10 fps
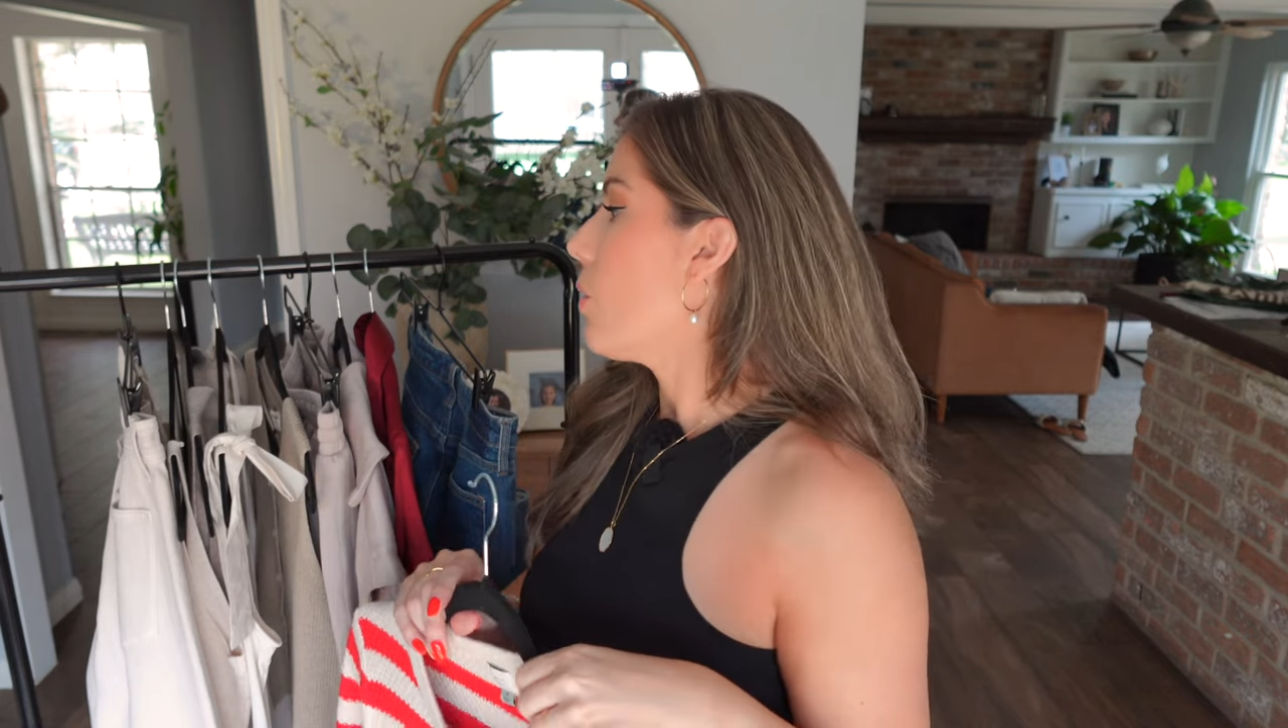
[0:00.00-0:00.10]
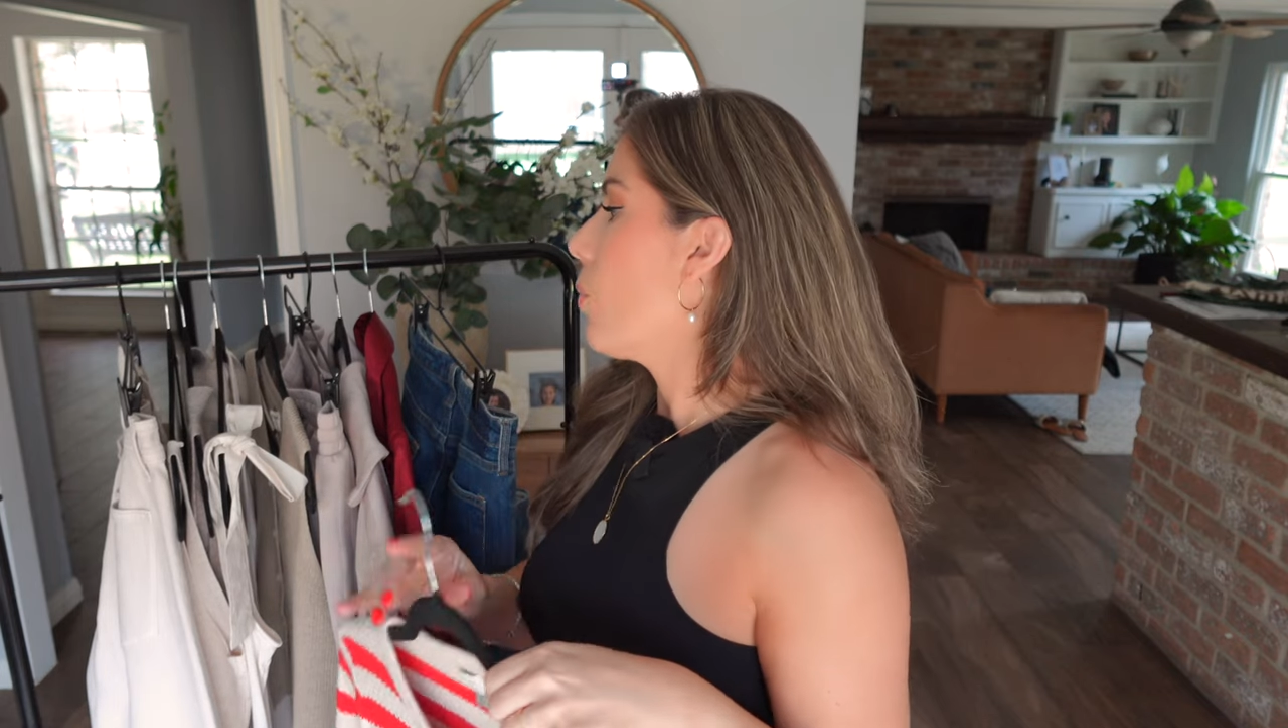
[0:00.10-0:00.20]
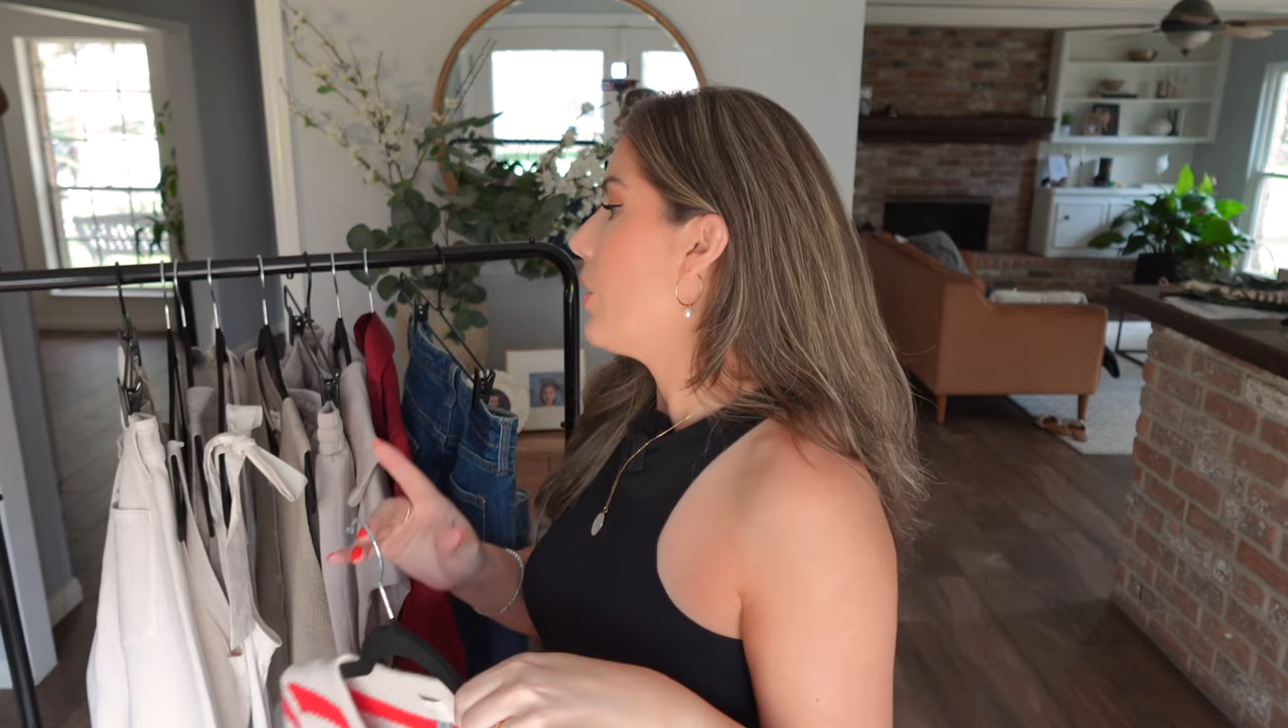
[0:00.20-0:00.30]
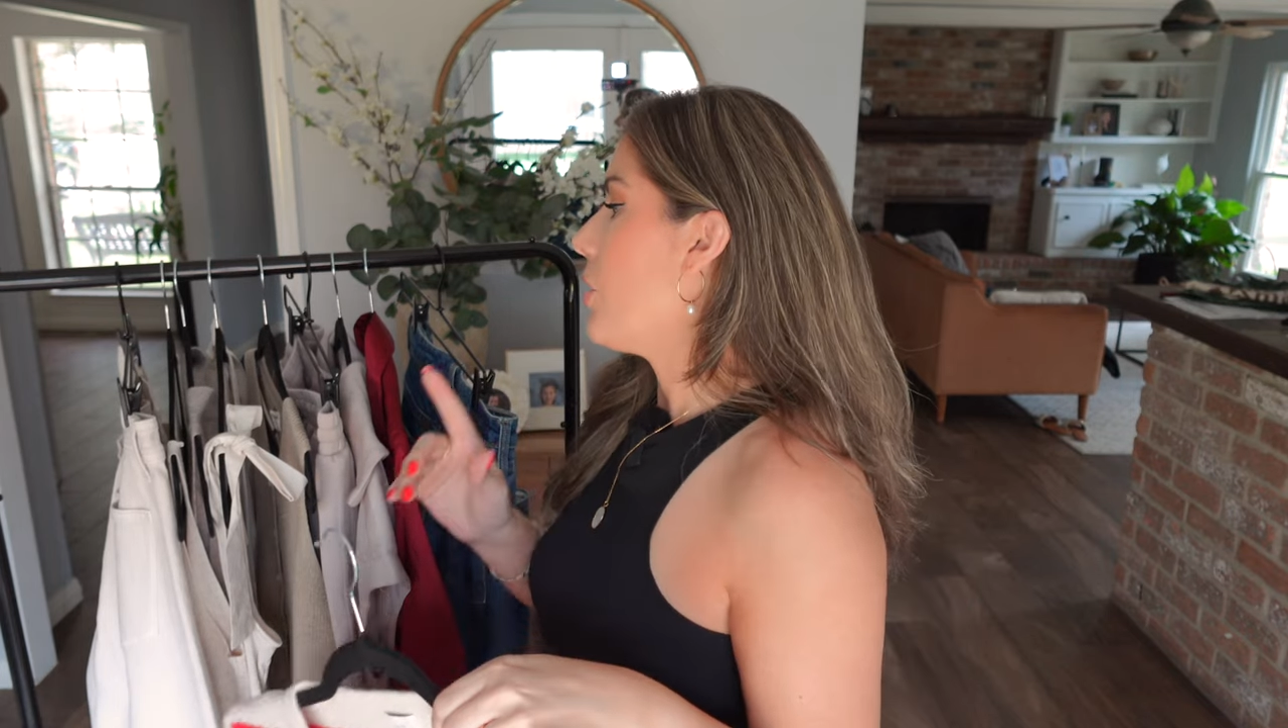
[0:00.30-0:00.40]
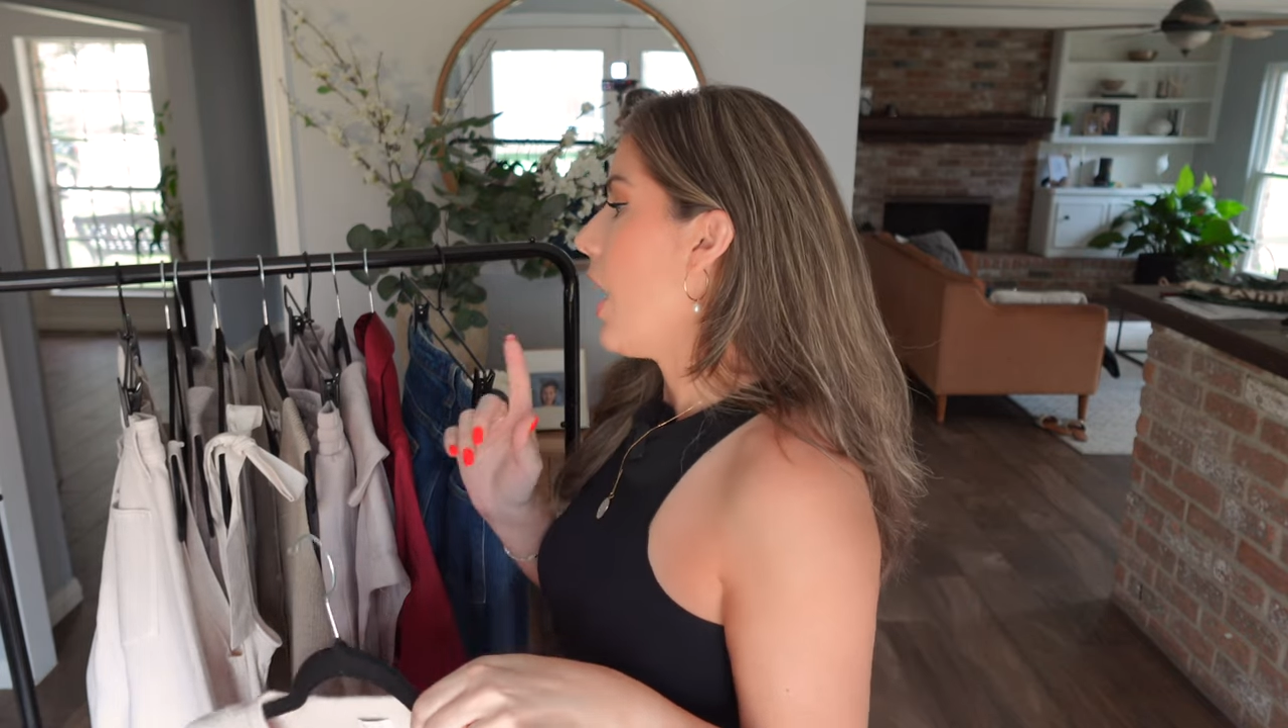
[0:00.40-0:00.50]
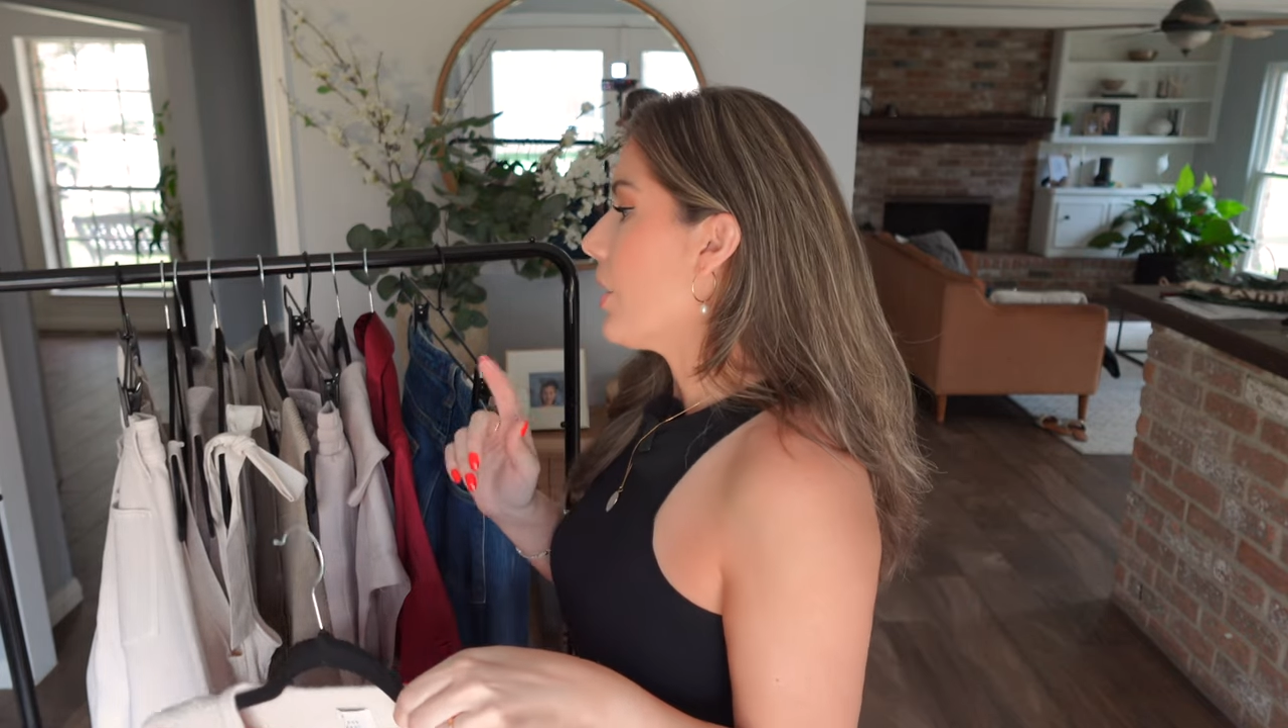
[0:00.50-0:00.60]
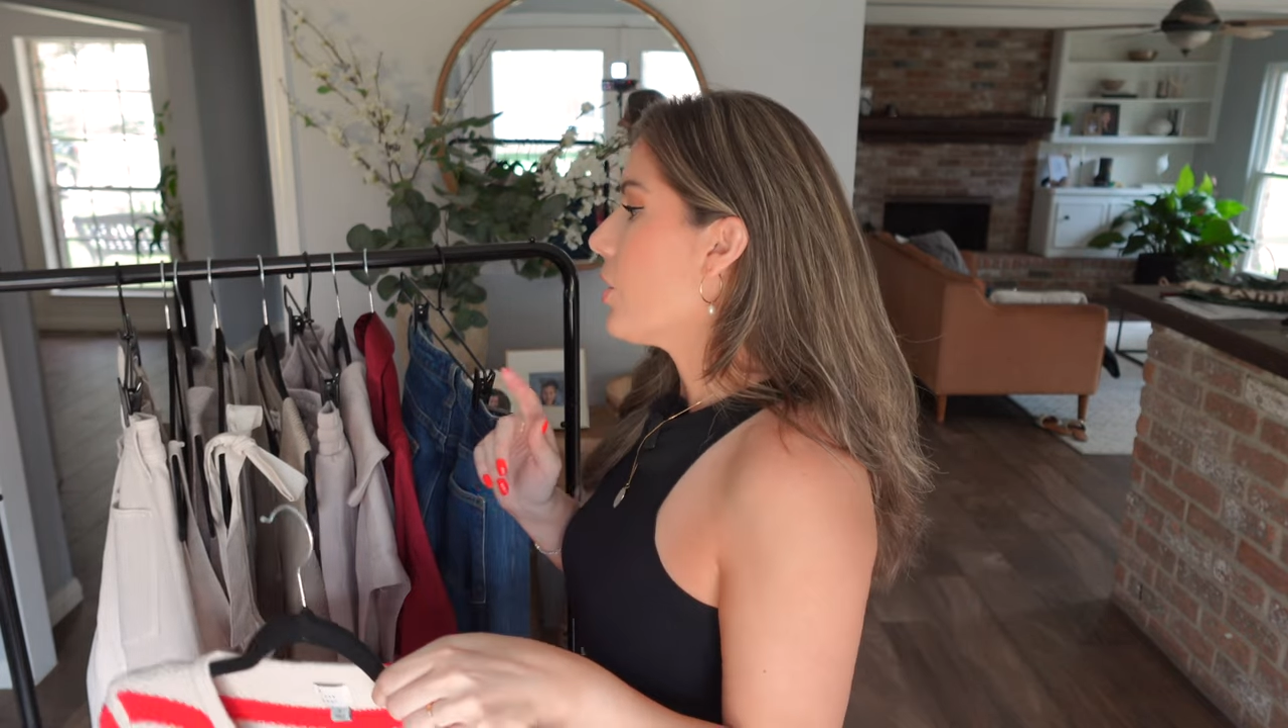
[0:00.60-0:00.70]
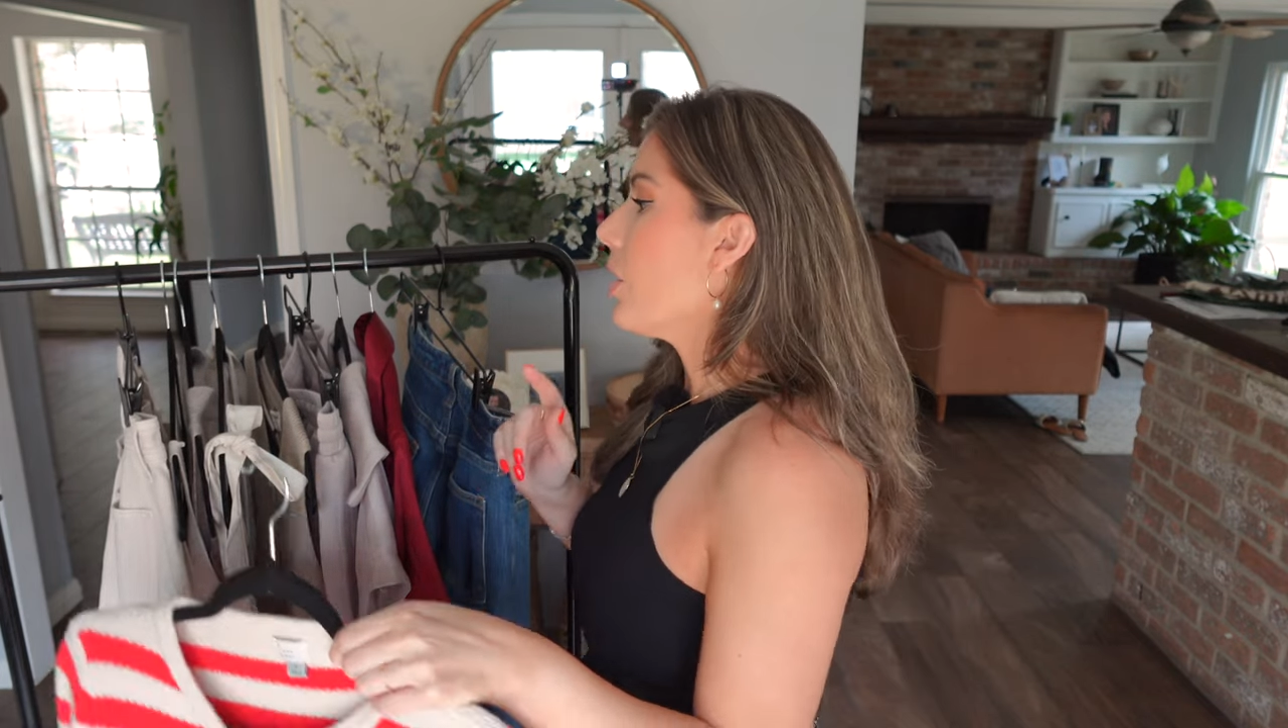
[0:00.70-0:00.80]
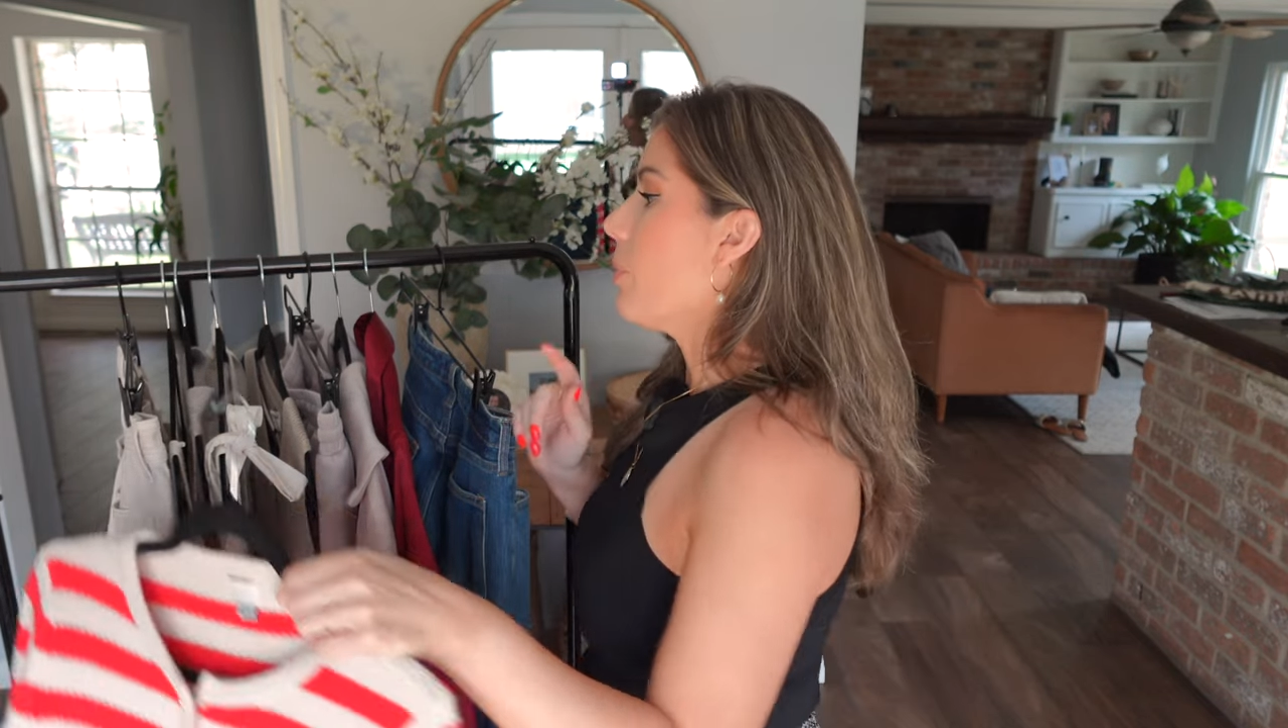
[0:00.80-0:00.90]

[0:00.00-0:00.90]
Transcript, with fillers: which actually